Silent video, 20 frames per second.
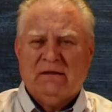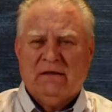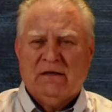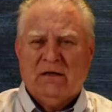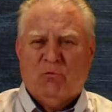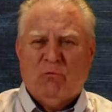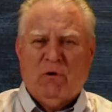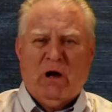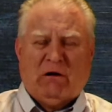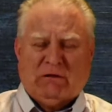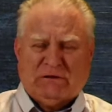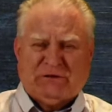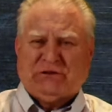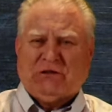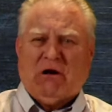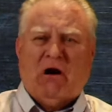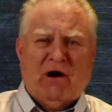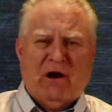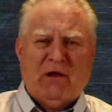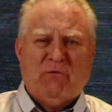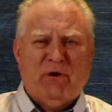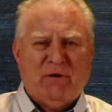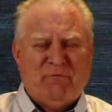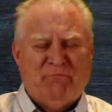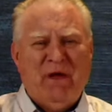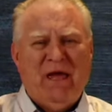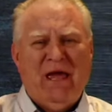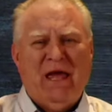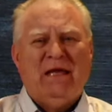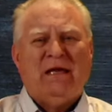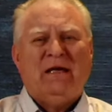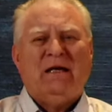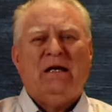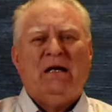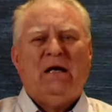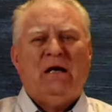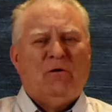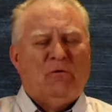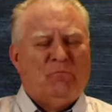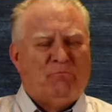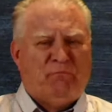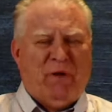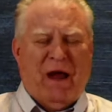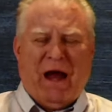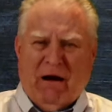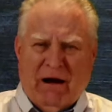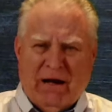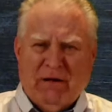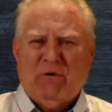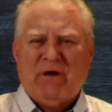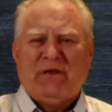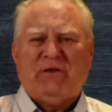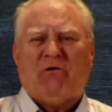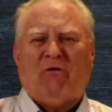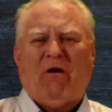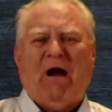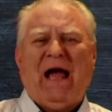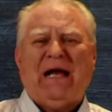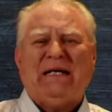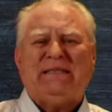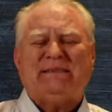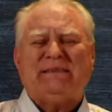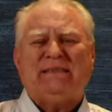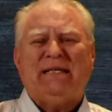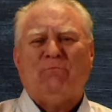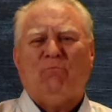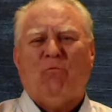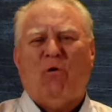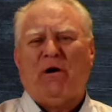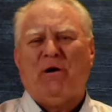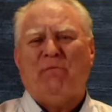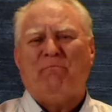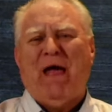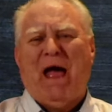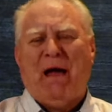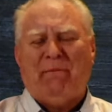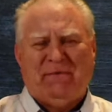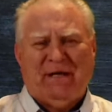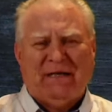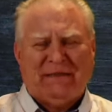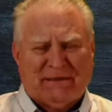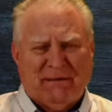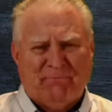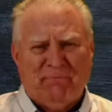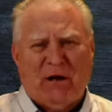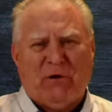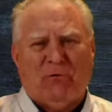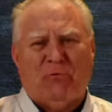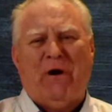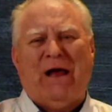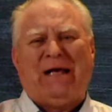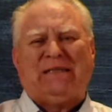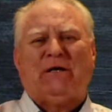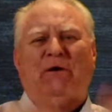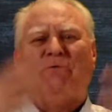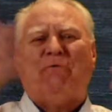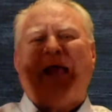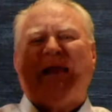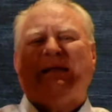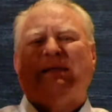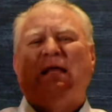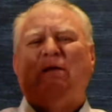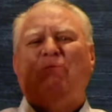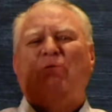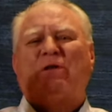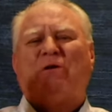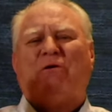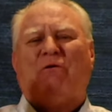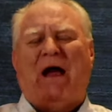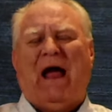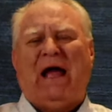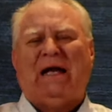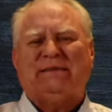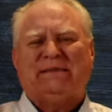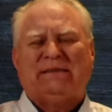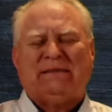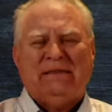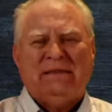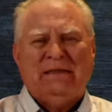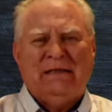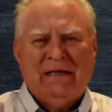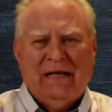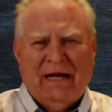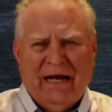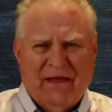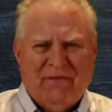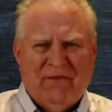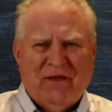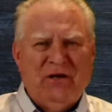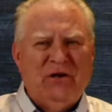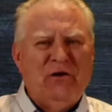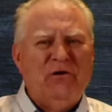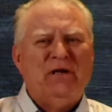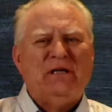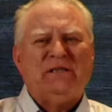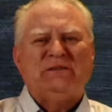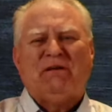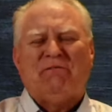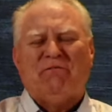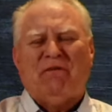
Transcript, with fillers: We all started with being buried with Christ in water baptism and resurrected with Christ in the newness of